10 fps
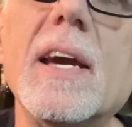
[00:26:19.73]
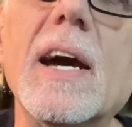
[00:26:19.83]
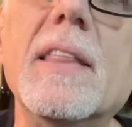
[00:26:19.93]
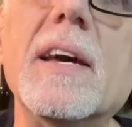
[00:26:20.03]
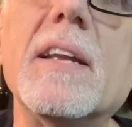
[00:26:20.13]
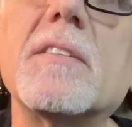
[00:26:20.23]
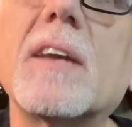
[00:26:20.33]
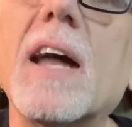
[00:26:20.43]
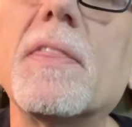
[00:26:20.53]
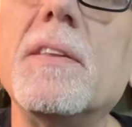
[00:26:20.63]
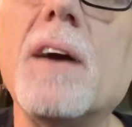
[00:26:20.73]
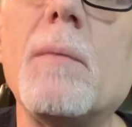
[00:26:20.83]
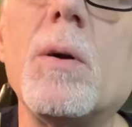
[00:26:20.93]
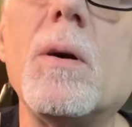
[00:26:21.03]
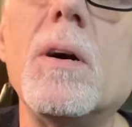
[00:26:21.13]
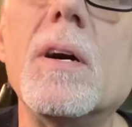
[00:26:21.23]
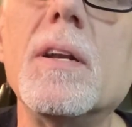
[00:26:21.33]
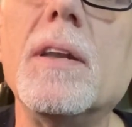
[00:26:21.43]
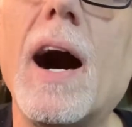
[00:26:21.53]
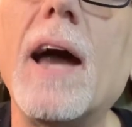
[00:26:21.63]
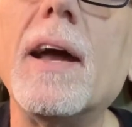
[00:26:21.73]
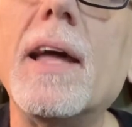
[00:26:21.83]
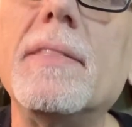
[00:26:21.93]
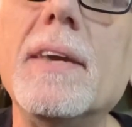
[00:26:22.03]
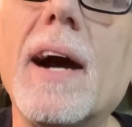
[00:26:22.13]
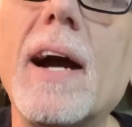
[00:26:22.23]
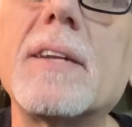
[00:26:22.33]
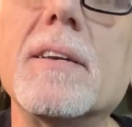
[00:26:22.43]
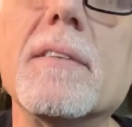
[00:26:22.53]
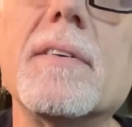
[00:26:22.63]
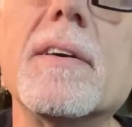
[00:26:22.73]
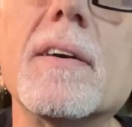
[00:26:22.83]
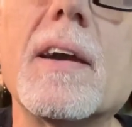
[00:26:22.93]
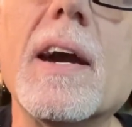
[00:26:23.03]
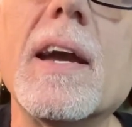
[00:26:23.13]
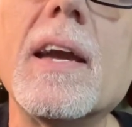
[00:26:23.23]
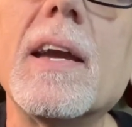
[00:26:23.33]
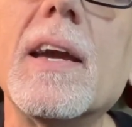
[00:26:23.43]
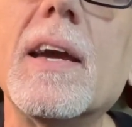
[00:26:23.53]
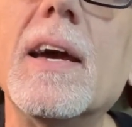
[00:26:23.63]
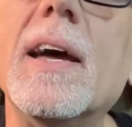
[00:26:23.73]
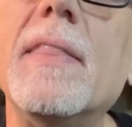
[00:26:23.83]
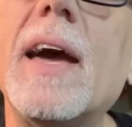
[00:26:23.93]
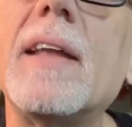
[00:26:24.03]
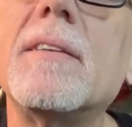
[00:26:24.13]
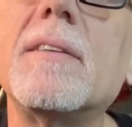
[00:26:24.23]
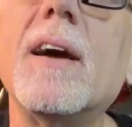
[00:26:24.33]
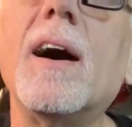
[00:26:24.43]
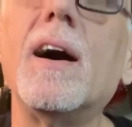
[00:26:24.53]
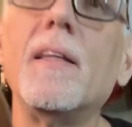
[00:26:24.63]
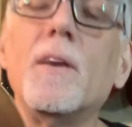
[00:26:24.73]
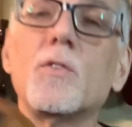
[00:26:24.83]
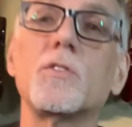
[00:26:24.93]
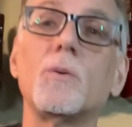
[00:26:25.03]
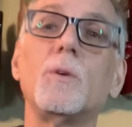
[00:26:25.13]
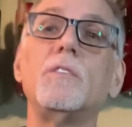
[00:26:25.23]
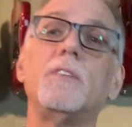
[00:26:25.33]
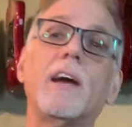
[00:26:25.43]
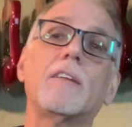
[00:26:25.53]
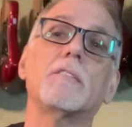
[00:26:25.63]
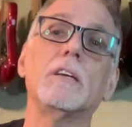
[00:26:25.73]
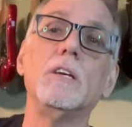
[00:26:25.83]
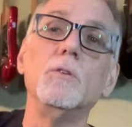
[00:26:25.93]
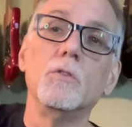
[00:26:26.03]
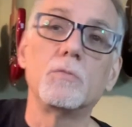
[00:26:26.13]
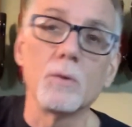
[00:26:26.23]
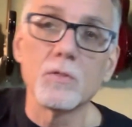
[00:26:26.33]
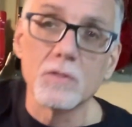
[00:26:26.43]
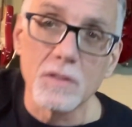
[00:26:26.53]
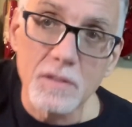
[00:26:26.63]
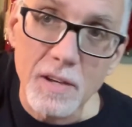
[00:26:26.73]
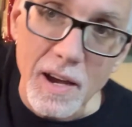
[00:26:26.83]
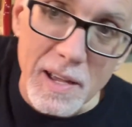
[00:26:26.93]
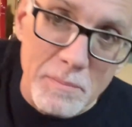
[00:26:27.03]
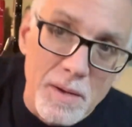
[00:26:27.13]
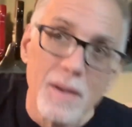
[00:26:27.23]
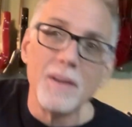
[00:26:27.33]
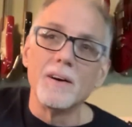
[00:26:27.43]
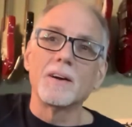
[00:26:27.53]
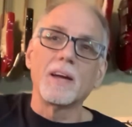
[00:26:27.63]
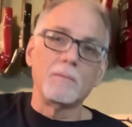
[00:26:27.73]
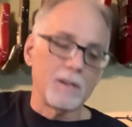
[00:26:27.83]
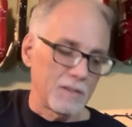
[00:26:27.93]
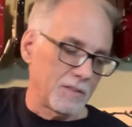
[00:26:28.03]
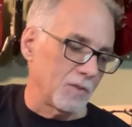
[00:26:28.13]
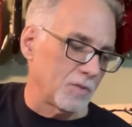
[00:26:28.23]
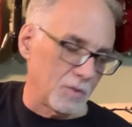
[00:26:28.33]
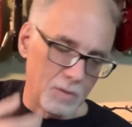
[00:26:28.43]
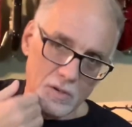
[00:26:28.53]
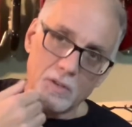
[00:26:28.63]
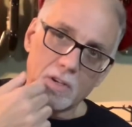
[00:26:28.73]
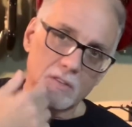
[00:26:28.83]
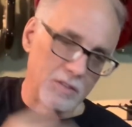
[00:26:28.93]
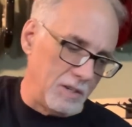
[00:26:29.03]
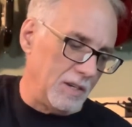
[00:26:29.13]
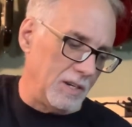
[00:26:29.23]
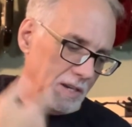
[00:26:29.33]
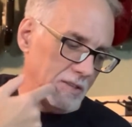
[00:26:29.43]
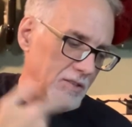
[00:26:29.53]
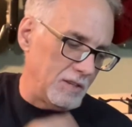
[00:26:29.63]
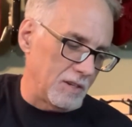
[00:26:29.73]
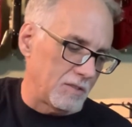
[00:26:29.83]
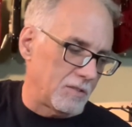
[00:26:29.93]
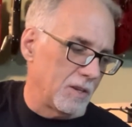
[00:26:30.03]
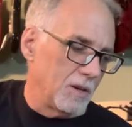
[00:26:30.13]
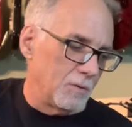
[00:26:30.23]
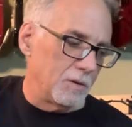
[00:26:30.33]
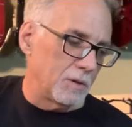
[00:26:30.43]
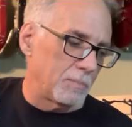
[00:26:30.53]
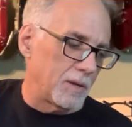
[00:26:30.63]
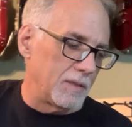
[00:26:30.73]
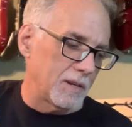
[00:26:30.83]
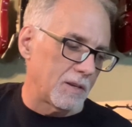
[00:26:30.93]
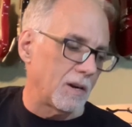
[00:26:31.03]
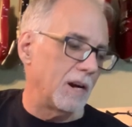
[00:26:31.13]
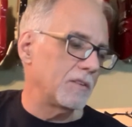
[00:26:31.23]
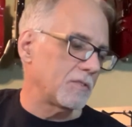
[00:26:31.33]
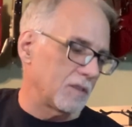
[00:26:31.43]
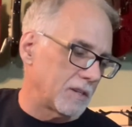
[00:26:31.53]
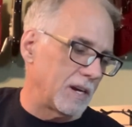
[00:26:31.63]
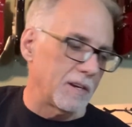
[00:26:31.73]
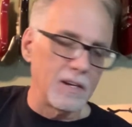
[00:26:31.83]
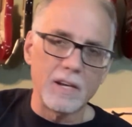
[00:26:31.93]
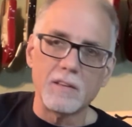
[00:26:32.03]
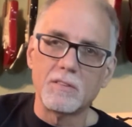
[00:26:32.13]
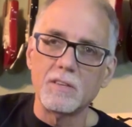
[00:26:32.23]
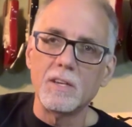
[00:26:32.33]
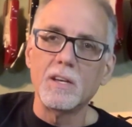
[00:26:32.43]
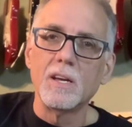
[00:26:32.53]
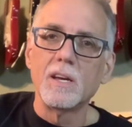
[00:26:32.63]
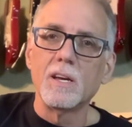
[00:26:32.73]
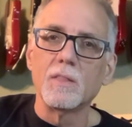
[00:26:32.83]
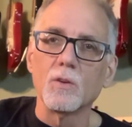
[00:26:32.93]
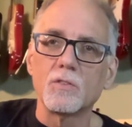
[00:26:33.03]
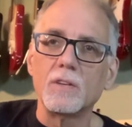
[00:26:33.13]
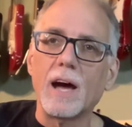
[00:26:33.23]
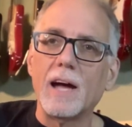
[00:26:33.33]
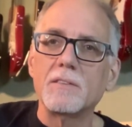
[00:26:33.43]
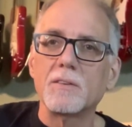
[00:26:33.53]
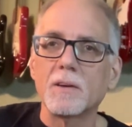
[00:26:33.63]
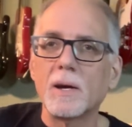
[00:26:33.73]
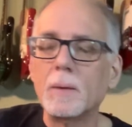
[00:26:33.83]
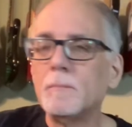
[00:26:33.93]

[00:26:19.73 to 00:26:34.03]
and then it's got the double dot at the octave, okay? And those are the ones you actually use most of the time, okay? Because those are the ones you can see easiest when you're playing the guitar. I just look down and I can see those dots, okay?